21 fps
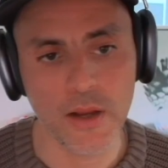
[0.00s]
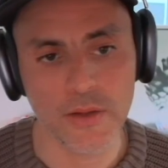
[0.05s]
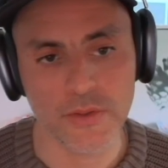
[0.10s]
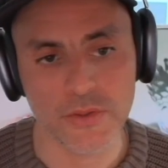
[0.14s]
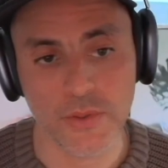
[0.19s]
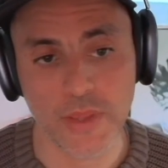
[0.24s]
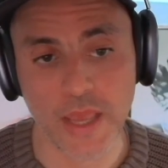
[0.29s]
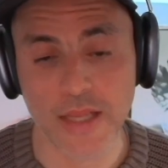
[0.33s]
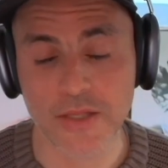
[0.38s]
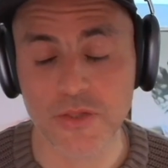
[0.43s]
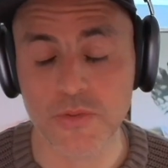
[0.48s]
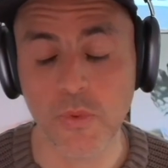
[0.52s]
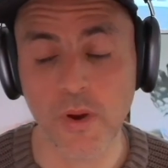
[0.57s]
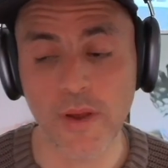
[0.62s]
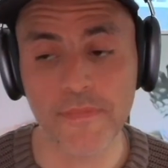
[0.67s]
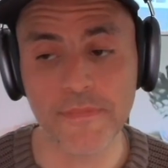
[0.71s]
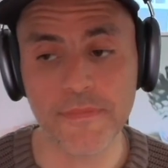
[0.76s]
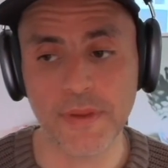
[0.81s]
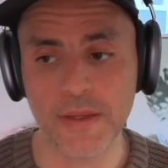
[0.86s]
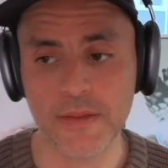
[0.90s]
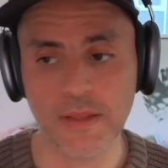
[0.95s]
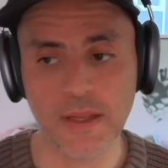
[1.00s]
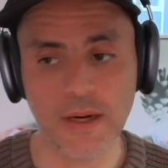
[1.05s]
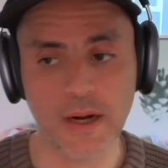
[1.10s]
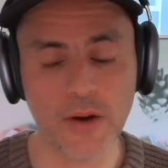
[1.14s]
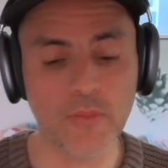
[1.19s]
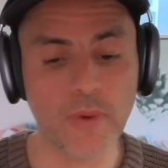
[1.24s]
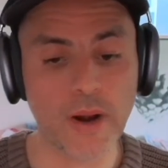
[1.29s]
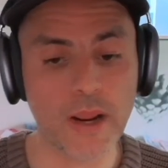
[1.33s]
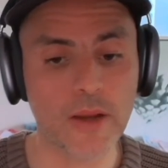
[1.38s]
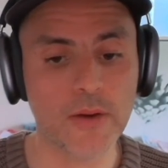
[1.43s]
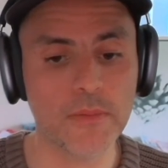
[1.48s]
So that's one thing that I
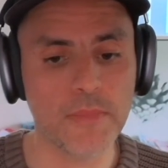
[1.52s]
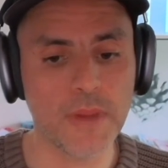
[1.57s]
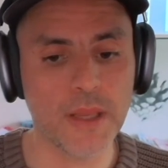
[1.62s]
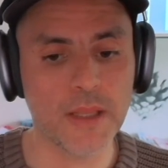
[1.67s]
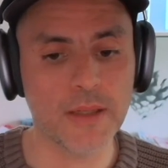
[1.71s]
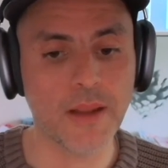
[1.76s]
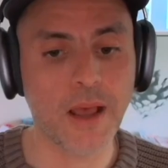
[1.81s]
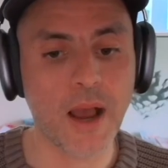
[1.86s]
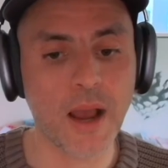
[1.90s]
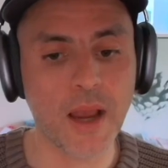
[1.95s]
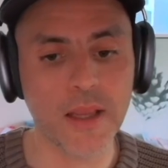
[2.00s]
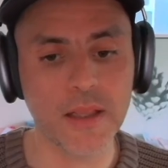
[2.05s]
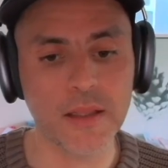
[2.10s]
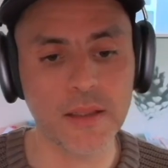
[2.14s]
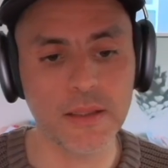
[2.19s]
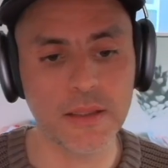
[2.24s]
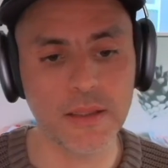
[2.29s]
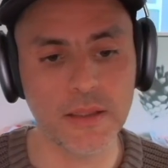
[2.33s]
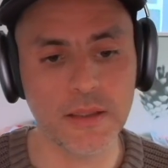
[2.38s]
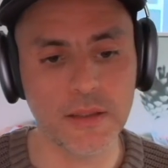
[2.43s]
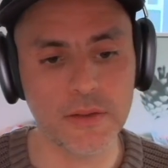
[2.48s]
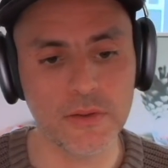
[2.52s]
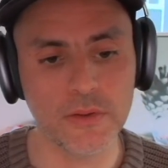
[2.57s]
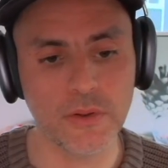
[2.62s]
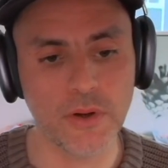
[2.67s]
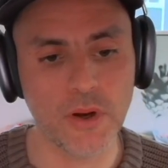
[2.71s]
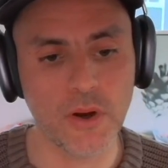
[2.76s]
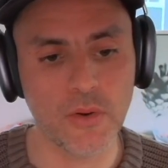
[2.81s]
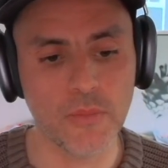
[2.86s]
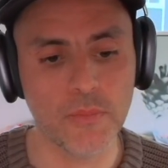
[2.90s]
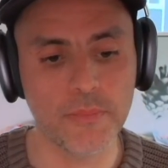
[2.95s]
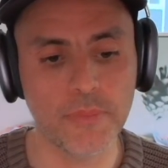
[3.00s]
recommend highly,
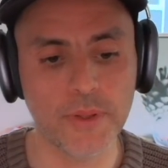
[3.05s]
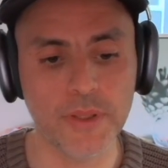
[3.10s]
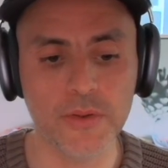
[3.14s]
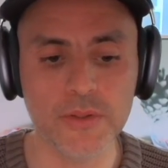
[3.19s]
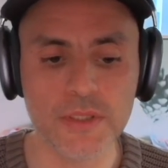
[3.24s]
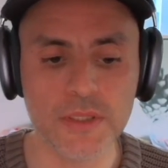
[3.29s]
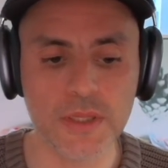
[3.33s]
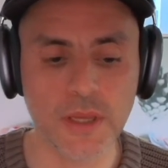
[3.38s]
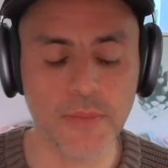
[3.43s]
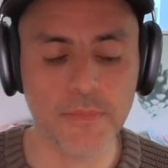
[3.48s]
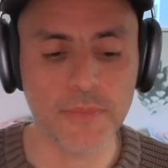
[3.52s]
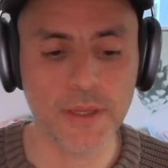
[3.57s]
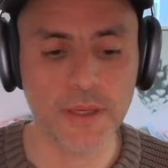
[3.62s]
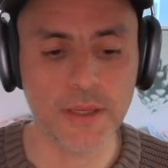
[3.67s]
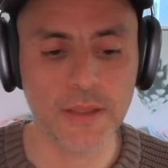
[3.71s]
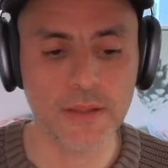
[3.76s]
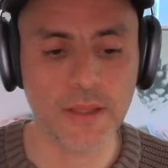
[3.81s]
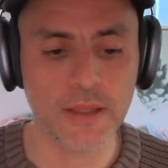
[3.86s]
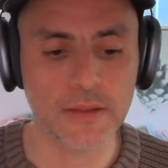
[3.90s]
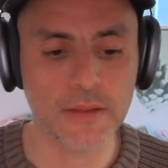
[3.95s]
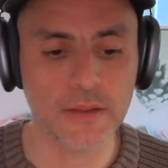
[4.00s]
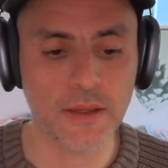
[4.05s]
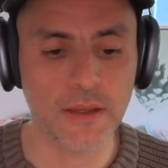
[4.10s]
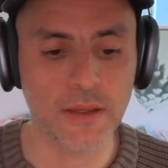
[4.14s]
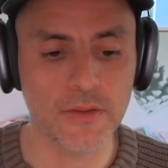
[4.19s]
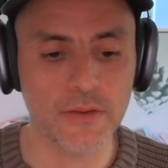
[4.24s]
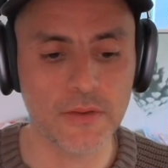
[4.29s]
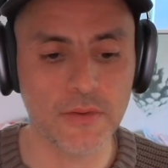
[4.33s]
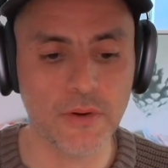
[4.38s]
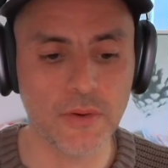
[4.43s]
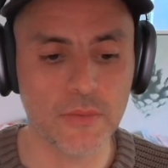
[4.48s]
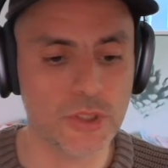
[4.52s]
build something that
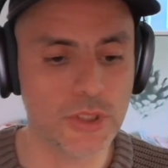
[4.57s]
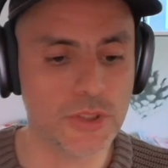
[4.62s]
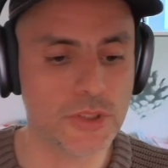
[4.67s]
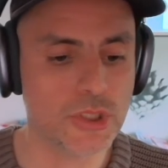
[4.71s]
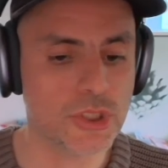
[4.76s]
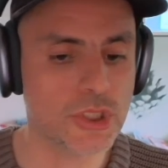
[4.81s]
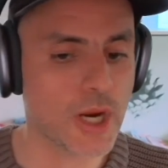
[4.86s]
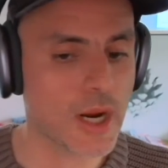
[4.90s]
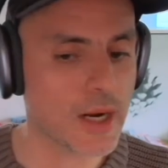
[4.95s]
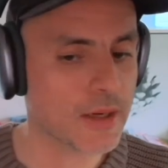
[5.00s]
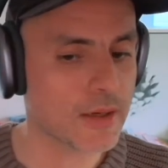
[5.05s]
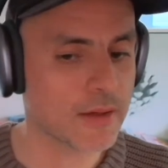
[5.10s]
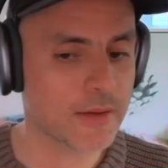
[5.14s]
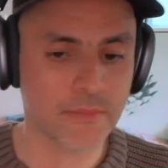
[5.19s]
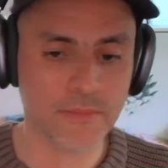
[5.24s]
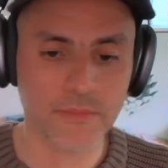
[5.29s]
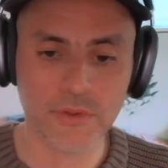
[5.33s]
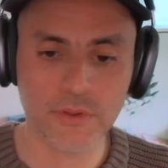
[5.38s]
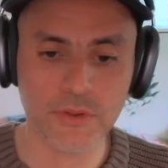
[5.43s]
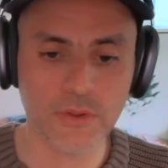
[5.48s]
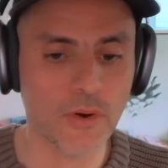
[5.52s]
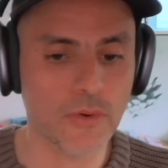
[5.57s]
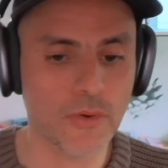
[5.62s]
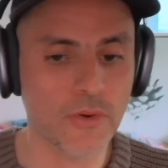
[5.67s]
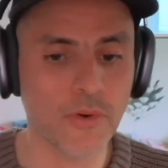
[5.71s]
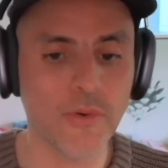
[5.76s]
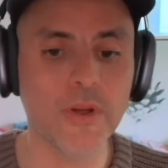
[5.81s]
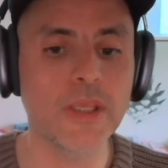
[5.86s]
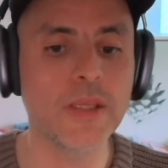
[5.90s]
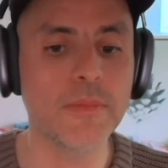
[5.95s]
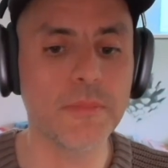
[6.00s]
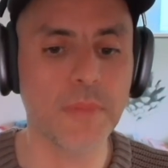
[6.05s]
can, just check,
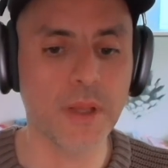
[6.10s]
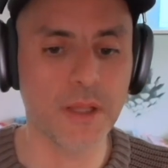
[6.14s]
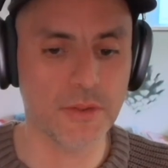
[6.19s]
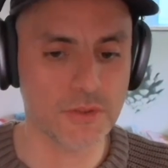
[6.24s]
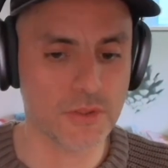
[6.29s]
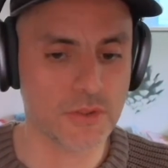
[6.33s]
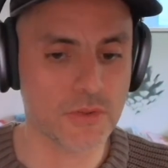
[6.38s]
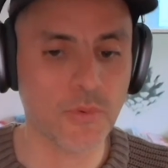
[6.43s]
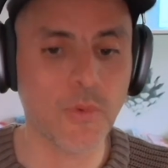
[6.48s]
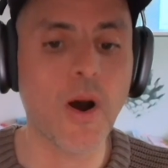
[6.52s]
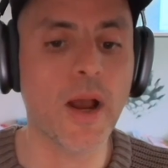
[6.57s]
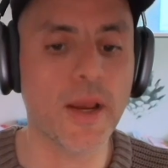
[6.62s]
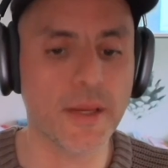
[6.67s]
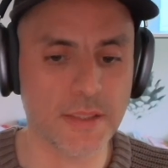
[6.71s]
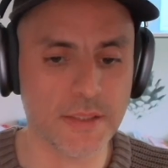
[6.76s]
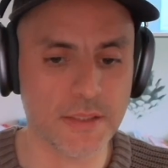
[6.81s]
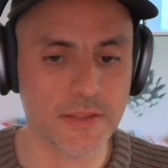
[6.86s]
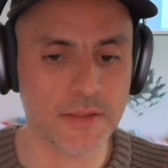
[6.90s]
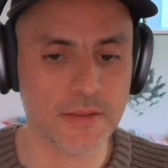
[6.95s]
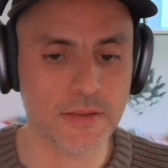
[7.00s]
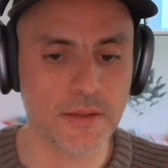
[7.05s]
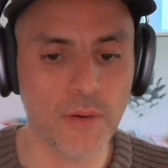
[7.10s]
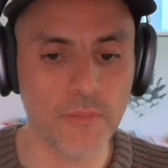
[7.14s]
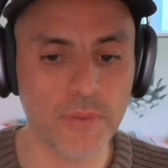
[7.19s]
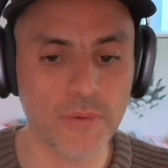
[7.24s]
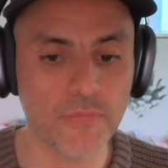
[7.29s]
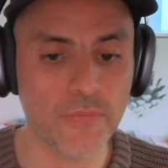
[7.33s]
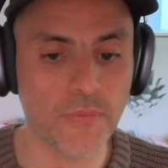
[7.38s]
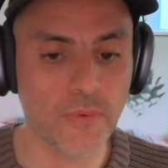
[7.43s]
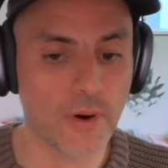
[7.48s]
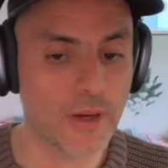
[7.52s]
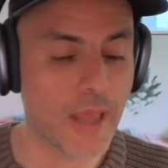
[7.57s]
your emails twice
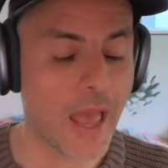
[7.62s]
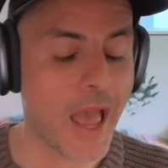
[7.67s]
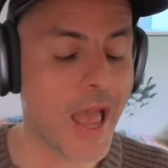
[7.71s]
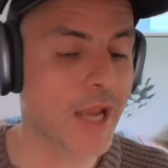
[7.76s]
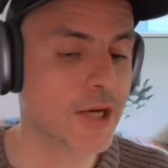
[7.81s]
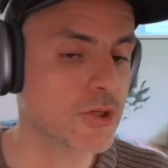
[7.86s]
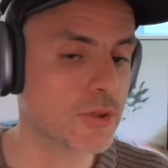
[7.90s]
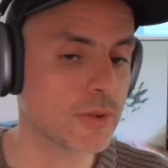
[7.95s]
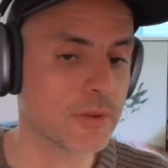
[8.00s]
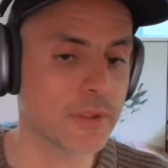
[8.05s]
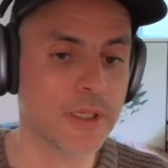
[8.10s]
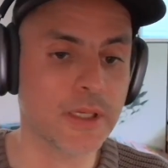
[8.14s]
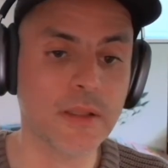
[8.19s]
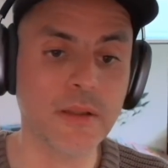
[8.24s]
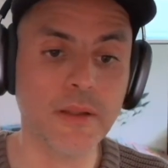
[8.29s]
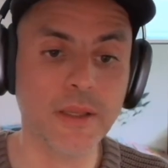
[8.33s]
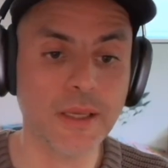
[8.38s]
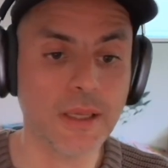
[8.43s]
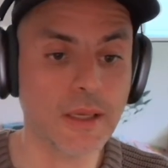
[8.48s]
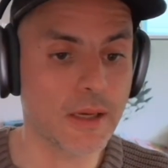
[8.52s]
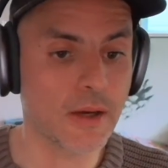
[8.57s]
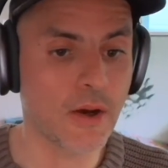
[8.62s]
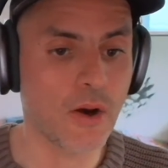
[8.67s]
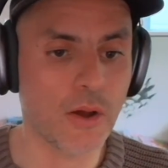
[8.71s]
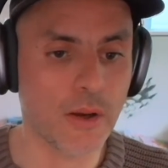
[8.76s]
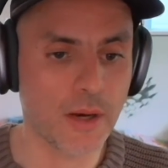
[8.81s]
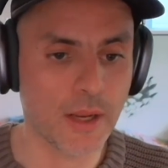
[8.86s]
before actually clicking on